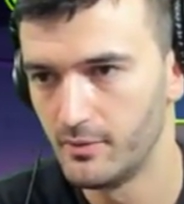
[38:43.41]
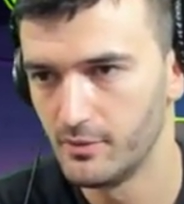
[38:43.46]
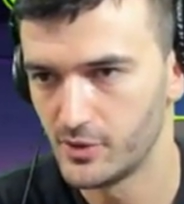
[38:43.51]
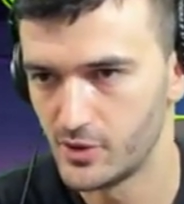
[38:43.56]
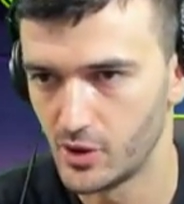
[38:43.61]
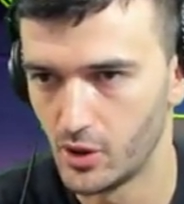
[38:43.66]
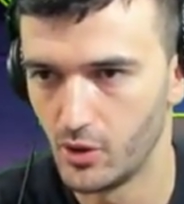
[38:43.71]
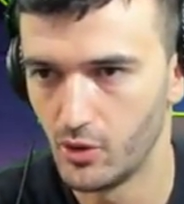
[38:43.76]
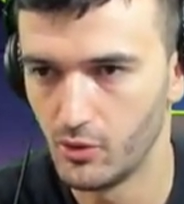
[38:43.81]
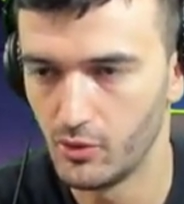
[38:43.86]

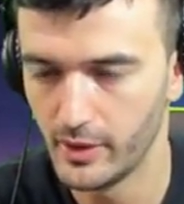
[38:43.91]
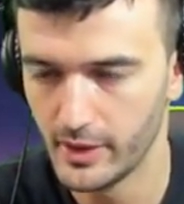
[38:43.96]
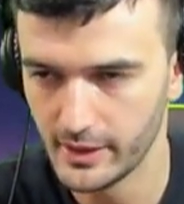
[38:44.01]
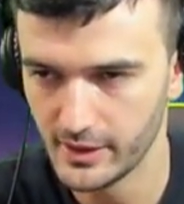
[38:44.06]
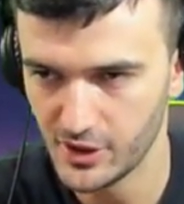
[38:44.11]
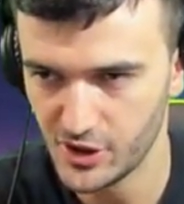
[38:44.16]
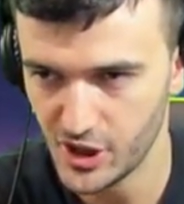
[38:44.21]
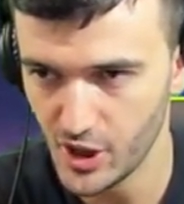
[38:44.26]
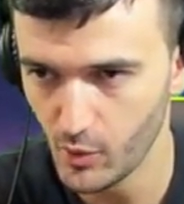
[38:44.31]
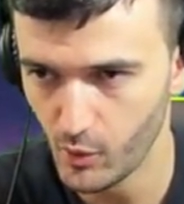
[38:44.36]
So
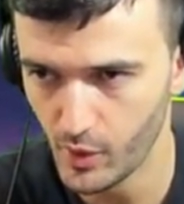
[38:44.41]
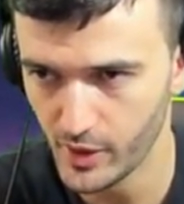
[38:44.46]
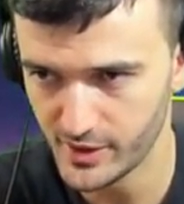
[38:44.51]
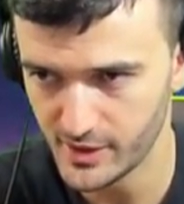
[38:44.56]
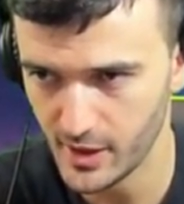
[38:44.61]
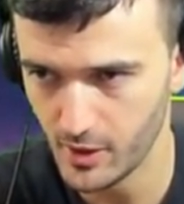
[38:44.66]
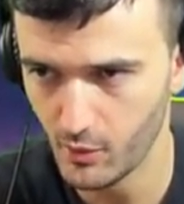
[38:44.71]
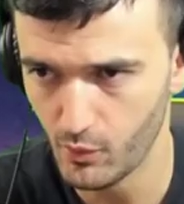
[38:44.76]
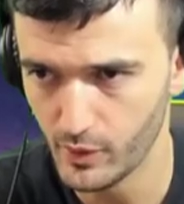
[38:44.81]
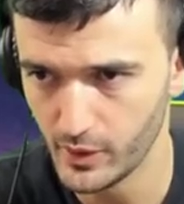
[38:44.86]
she
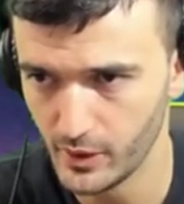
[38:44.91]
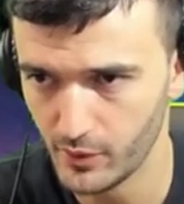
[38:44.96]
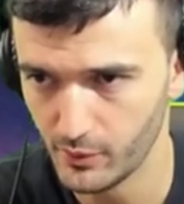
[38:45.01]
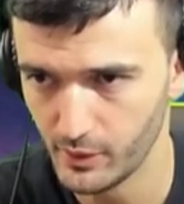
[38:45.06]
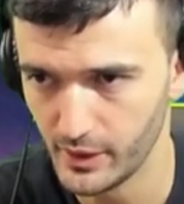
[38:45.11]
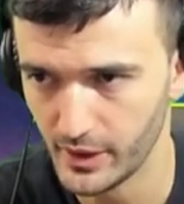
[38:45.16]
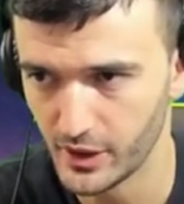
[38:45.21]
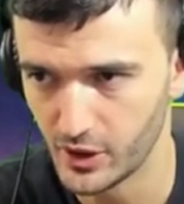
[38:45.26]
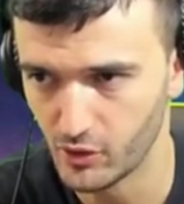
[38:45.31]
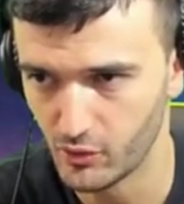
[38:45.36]
works out really,
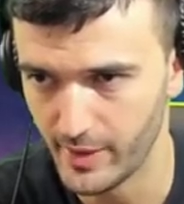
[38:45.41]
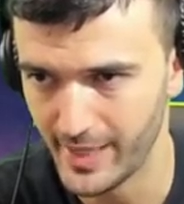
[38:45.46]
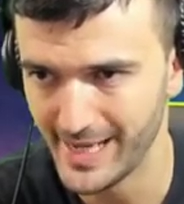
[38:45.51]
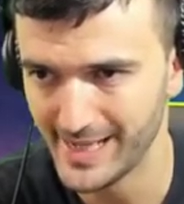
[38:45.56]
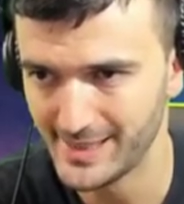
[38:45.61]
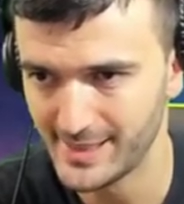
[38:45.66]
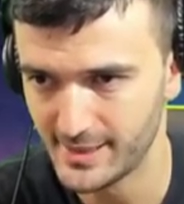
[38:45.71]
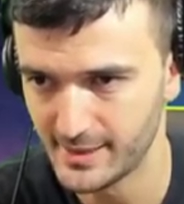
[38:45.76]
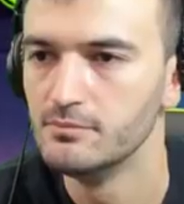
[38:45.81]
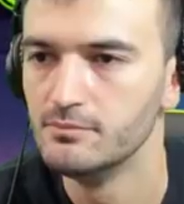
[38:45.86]
really
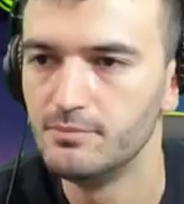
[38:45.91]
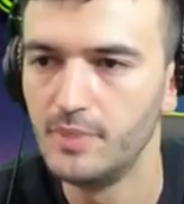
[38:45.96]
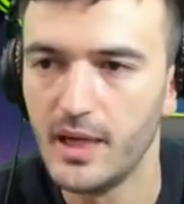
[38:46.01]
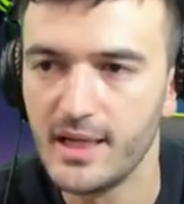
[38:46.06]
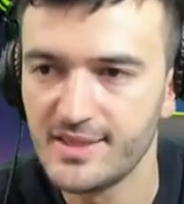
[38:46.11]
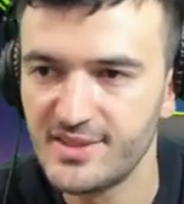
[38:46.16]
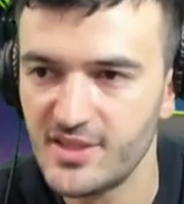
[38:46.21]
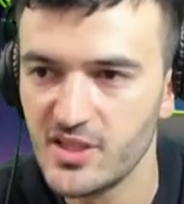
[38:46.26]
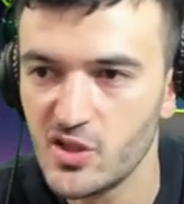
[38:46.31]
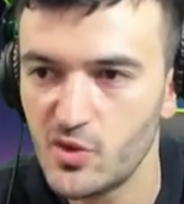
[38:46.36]
great.
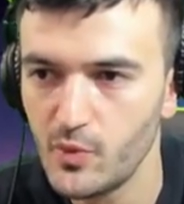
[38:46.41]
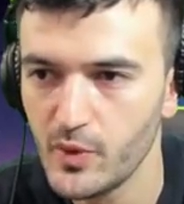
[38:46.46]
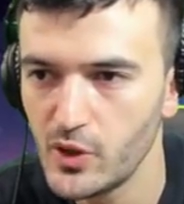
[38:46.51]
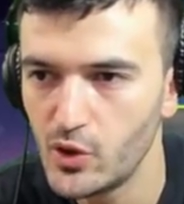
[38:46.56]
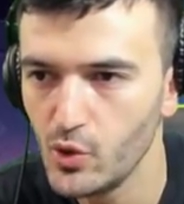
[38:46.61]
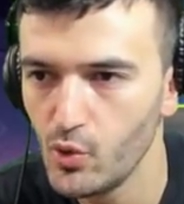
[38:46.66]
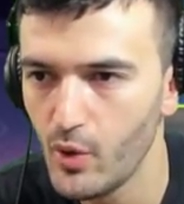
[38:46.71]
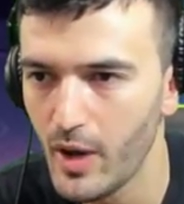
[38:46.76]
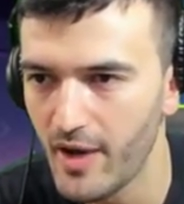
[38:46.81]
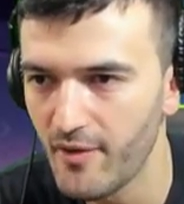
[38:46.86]
But since we
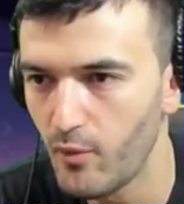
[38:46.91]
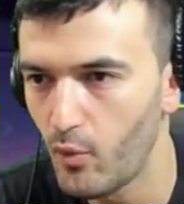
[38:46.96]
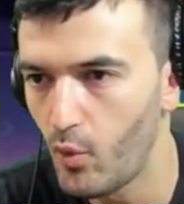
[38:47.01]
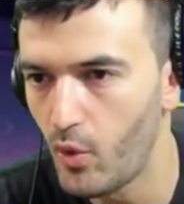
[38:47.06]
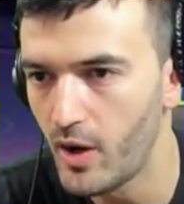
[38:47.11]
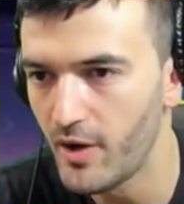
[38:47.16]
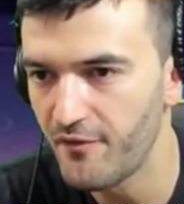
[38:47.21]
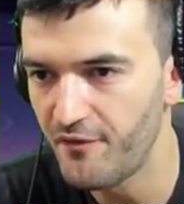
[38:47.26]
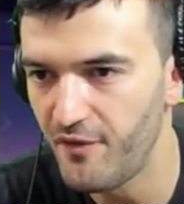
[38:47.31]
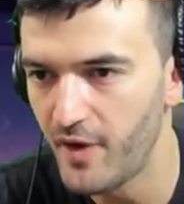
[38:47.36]
do have
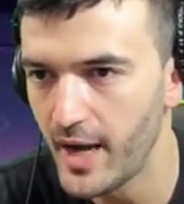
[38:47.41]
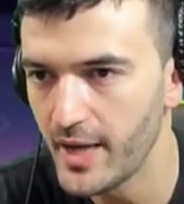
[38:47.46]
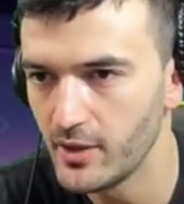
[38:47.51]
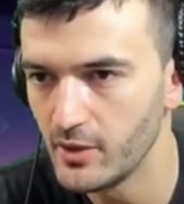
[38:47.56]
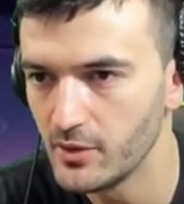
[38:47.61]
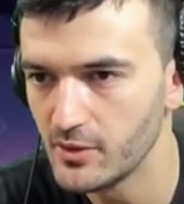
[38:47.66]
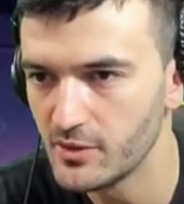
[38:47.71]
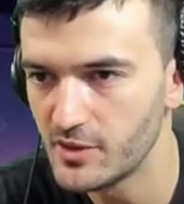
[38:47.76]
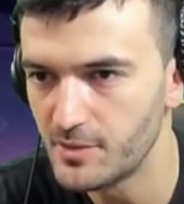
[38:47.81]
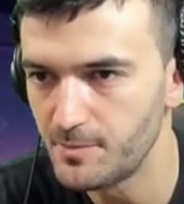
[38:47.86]
1
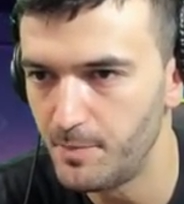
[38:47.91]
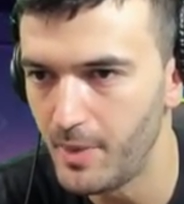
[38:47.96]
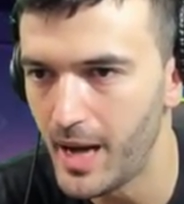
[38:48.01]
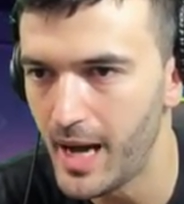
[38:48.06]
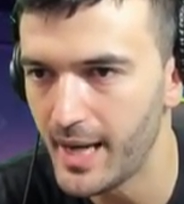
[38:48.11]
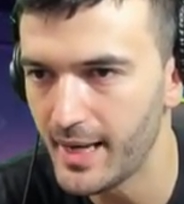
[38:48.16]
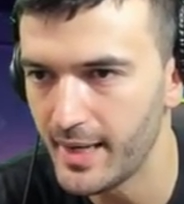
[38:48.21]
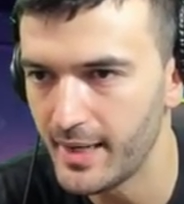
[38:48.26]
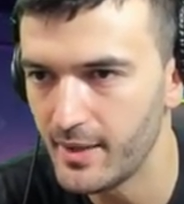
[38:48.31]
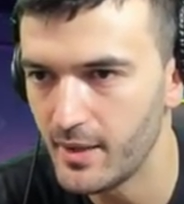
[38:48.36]
final
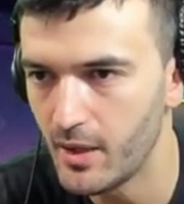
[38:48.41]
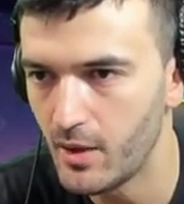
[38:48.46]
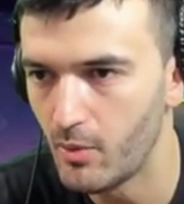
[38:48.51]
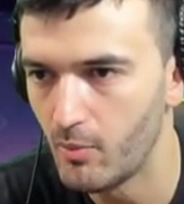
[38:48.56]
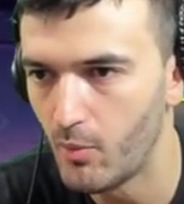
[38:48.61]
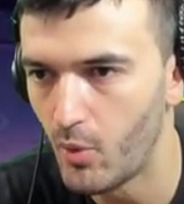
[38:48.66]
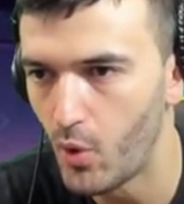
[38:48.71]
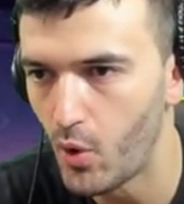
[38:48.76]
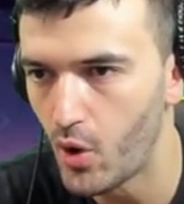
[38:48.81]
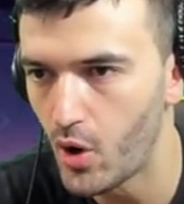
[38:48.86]
spot and no
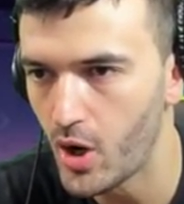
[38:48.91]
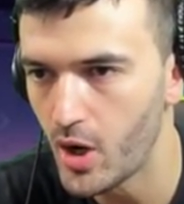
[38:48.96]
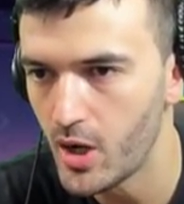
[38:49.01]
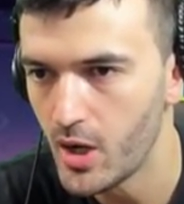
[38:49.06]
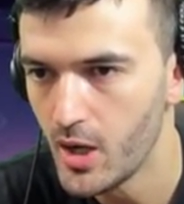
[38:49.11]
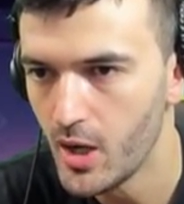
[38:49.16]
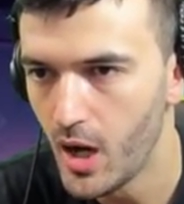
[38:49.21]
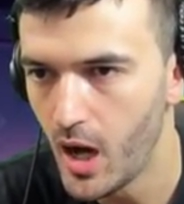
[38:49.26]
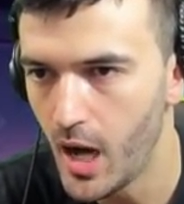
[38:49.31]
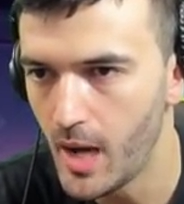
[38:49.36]
more,
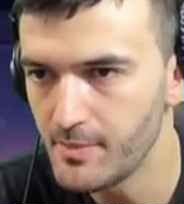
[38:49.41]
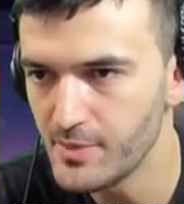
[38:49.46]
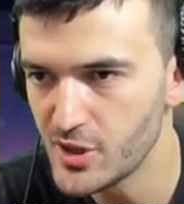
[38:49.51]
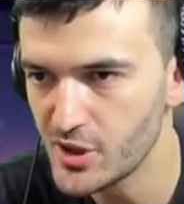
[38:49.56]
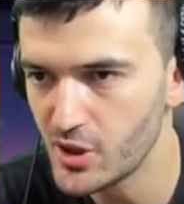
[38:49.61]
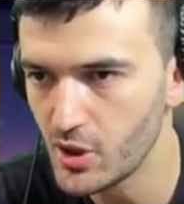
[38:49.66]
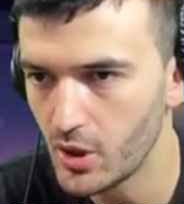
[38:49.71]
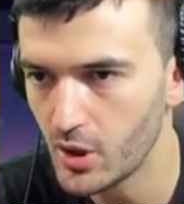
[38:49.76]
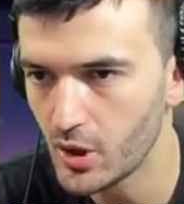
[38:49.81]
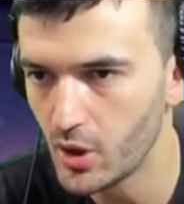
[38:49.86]
I'm
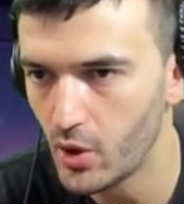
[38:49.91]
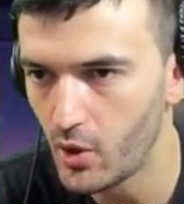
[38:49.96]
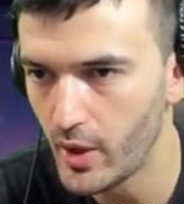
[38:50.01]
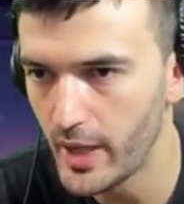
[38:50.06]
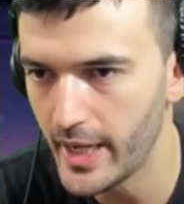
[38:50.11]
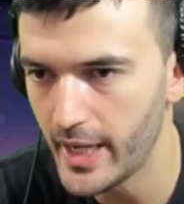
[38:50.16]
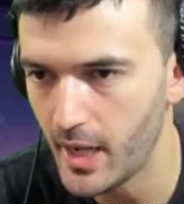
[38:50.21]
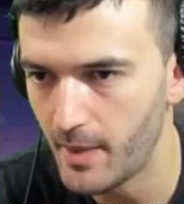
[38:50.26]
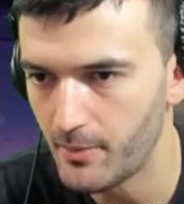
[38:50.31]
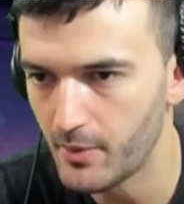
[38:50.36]
just going to go
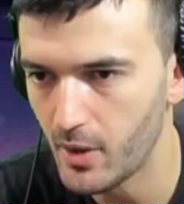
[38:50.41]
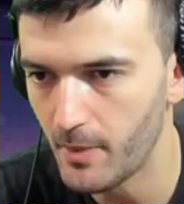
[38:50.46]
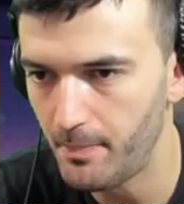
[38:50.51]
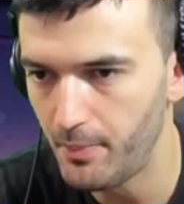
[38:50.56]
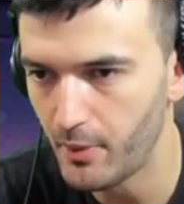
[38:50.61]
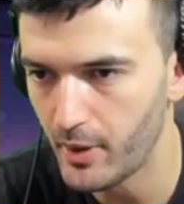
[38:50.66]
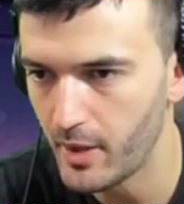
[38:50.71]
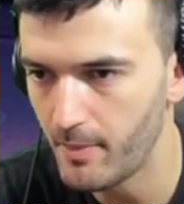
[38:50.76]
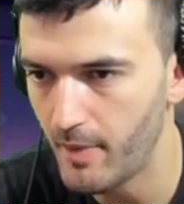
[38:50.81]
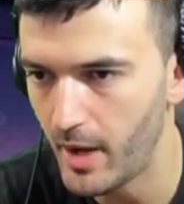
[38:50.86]
ahead. I'm going to
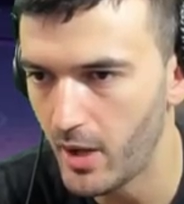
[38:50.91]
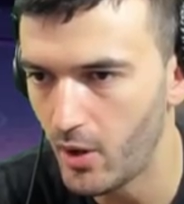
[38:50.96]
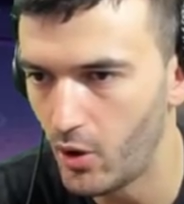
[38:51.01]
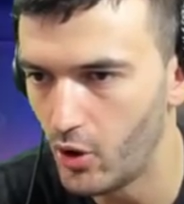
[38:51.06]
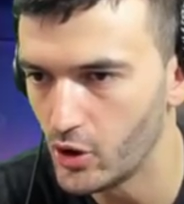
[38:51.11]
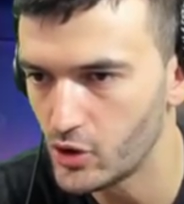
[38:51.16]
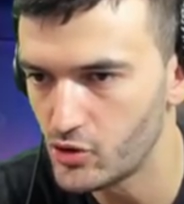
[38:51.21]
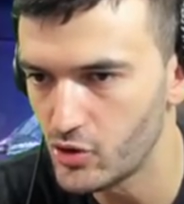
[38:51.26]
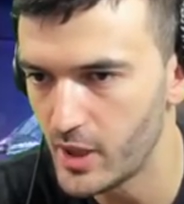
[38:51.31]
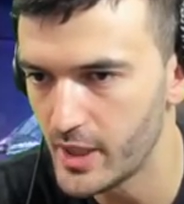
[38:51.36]
put in my
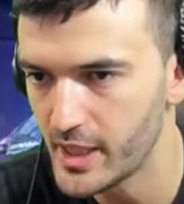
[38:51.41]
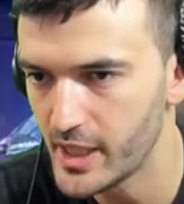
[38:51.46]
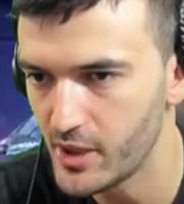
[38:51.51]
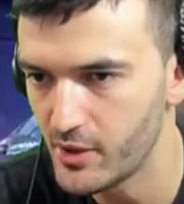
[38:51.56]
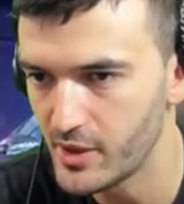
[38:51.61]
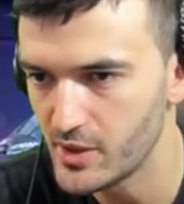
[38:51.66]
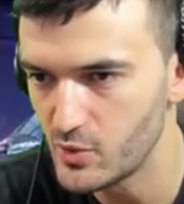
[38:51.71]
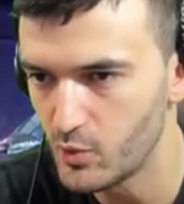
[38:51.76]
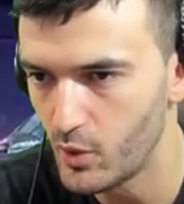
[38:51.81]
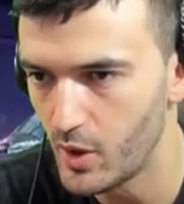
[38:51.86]
Ultron
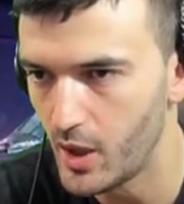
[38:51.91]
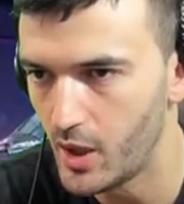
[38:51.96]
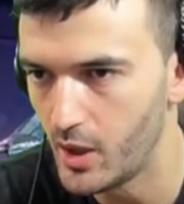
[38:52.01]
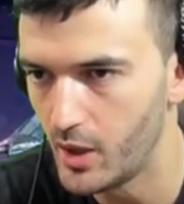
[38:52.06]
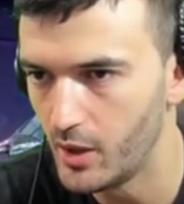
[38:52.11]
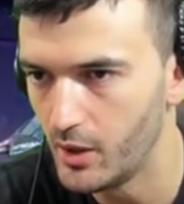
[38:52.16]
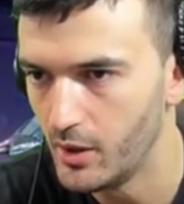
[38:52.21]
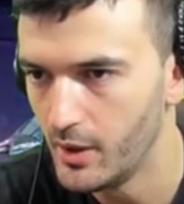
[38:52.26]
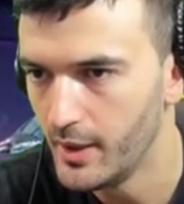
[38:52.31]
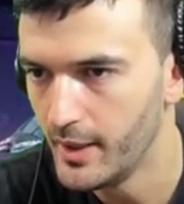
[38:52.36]
here as
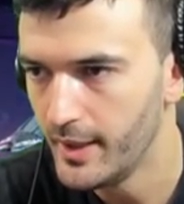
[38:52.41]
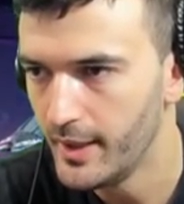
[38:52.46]
well.